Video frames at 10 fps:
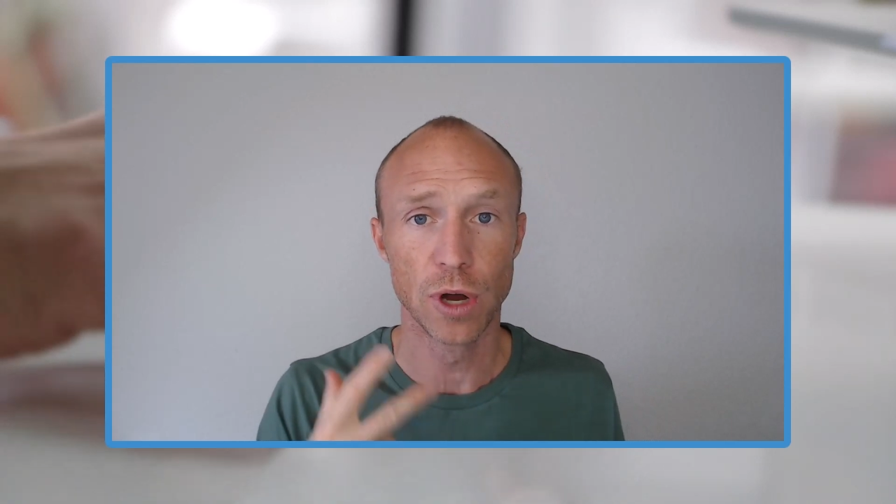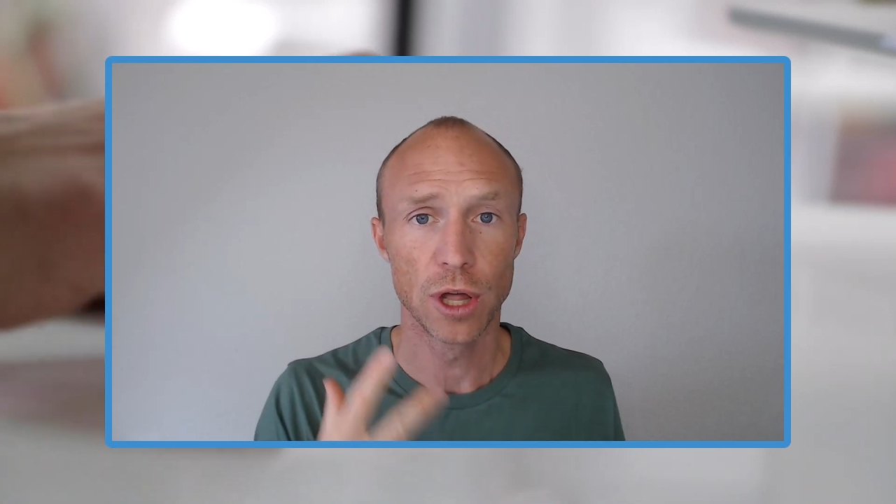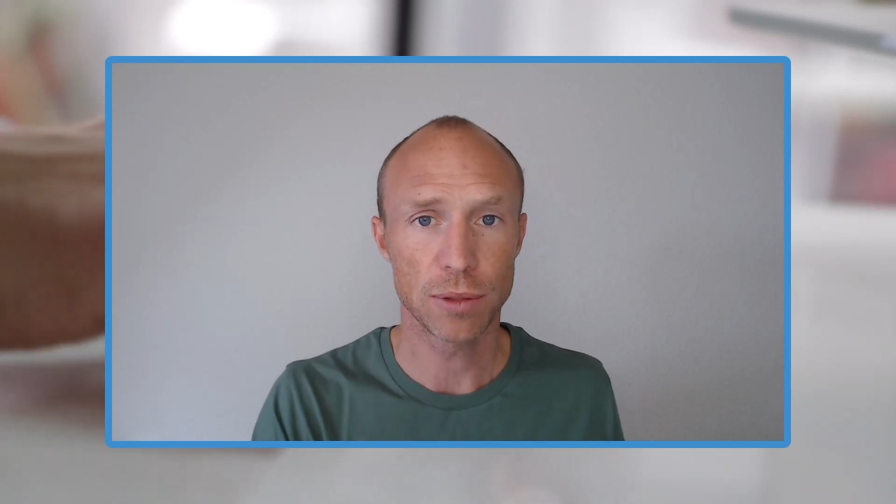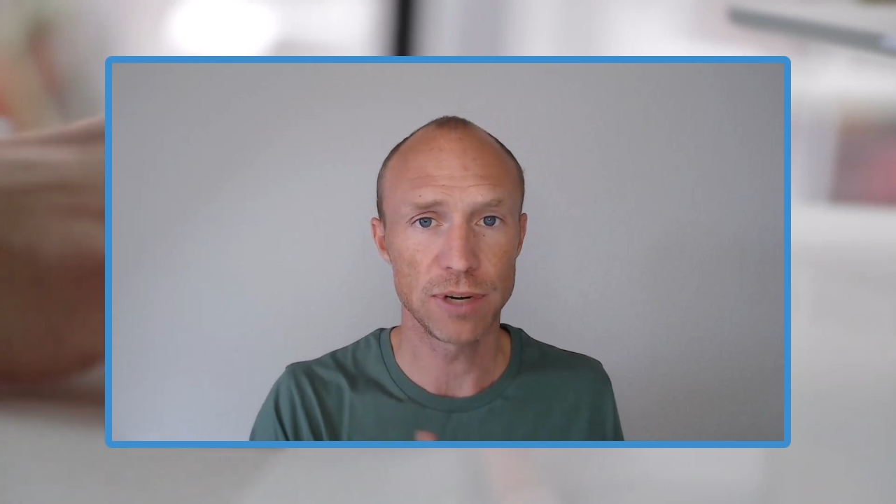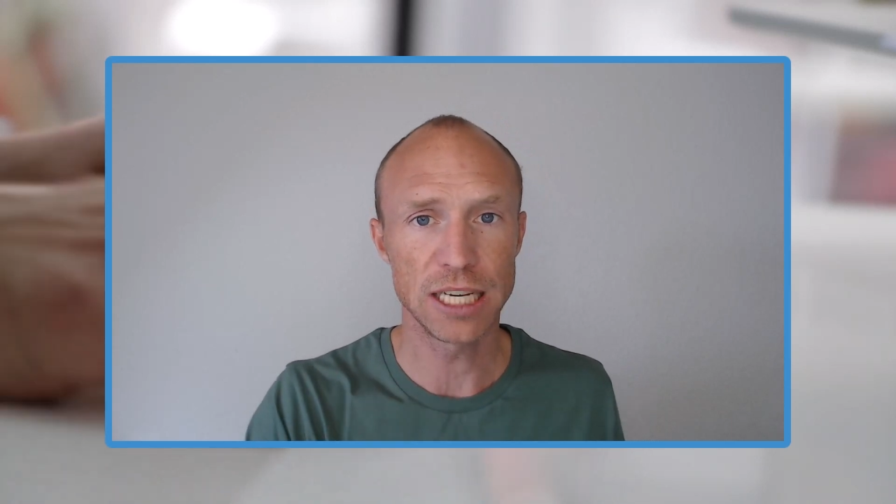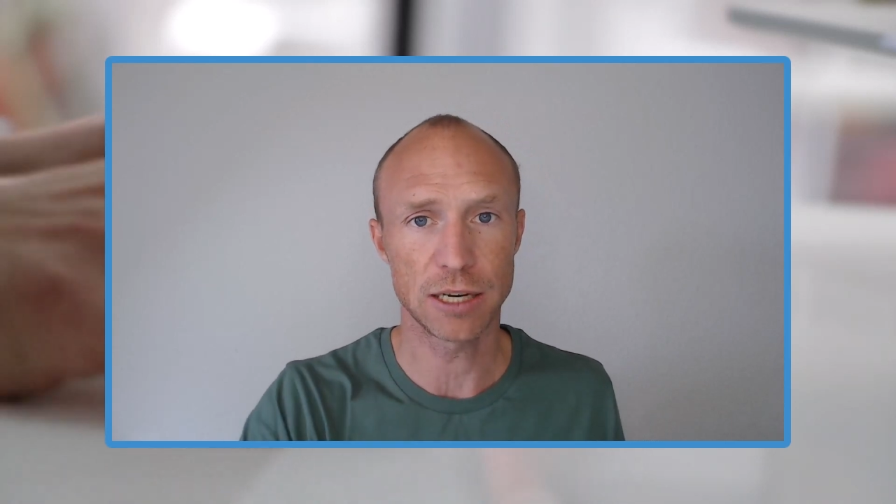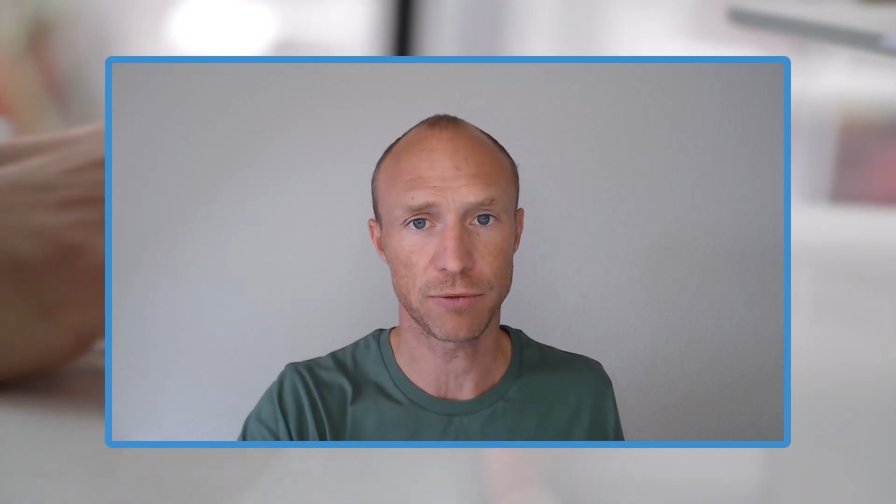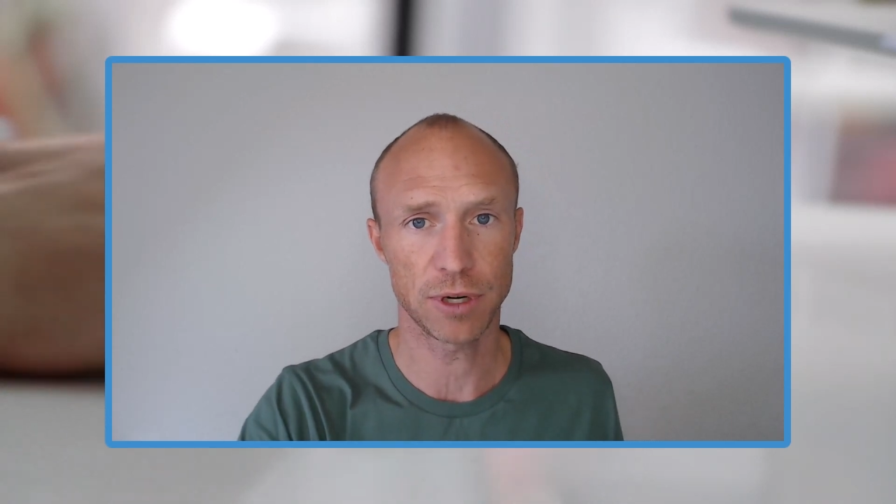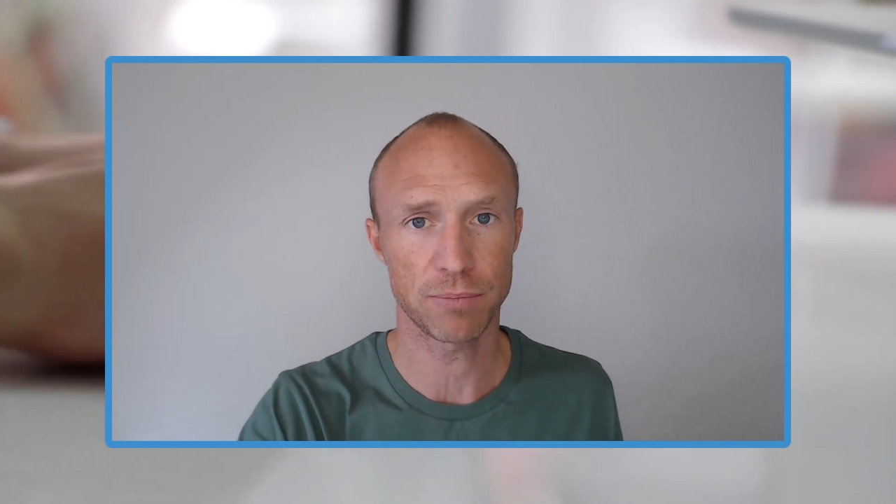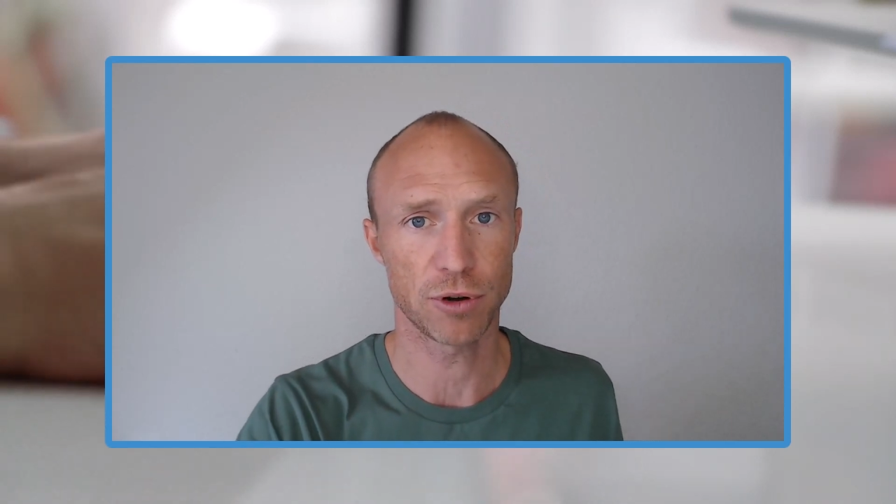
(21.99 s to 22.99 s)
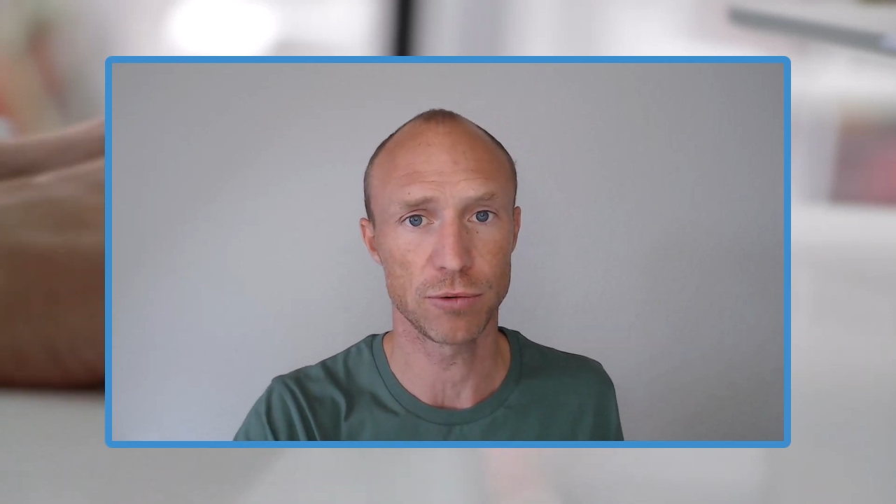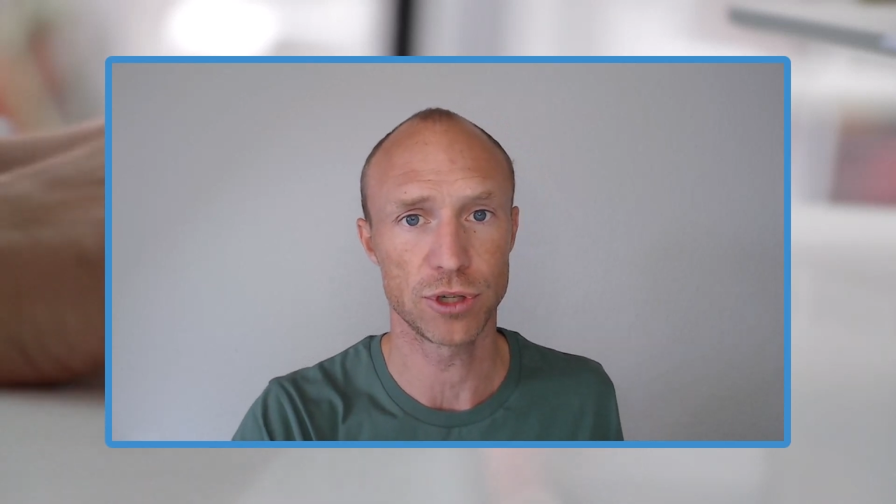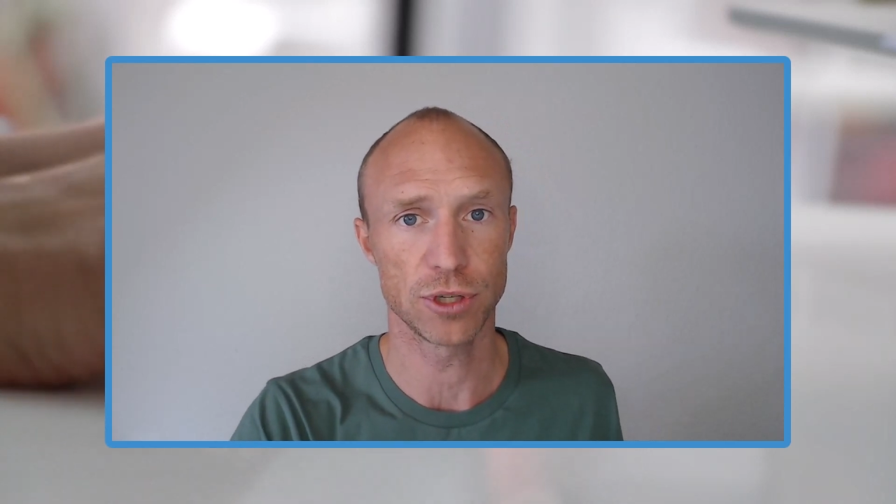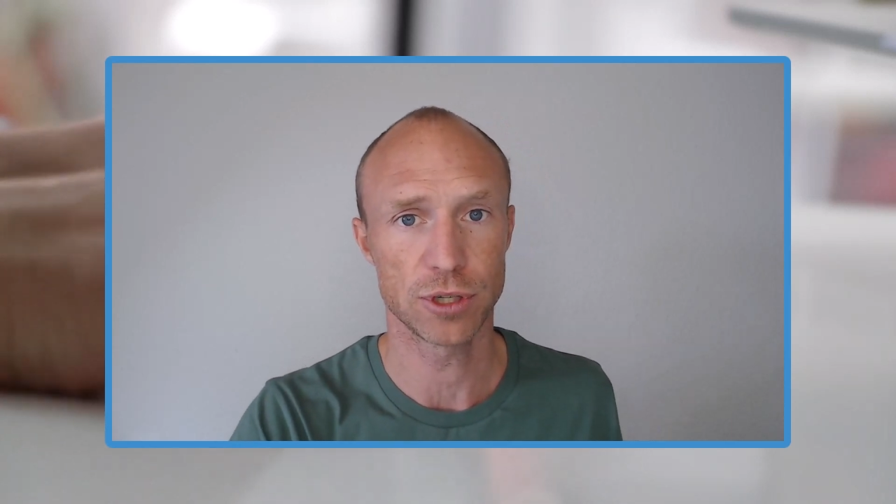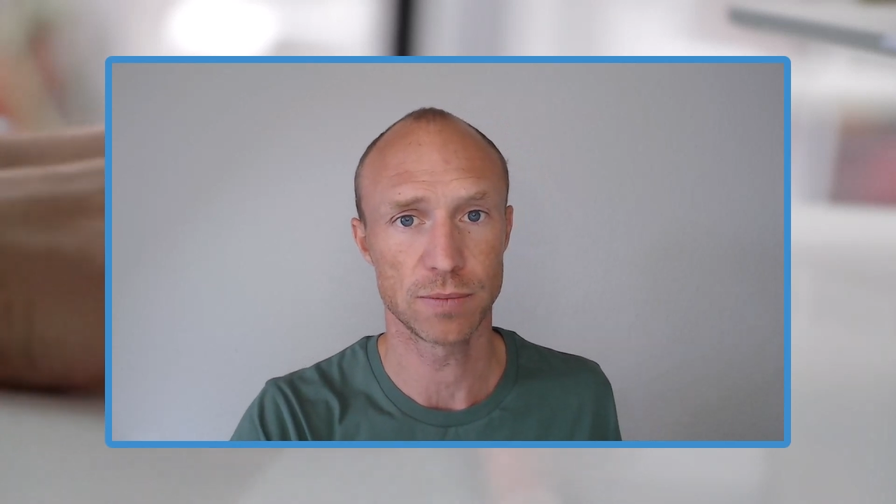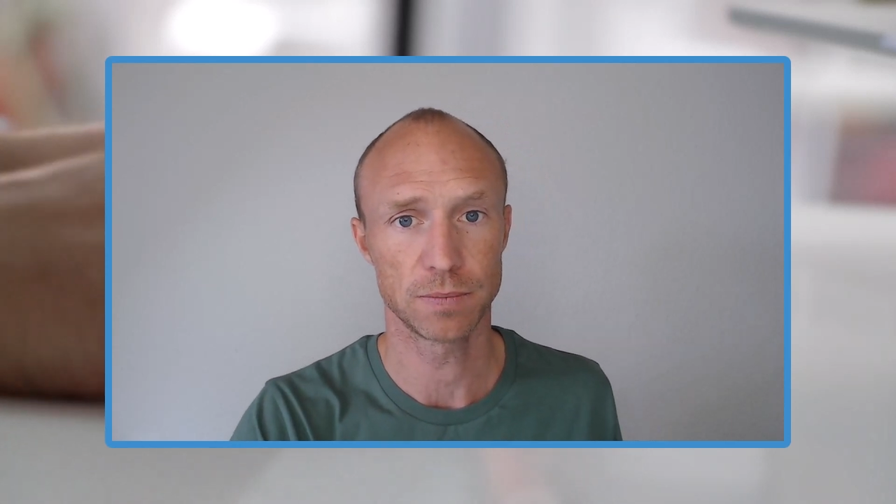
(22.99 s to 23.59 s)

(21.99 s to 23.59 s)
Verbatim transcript: three different approaches.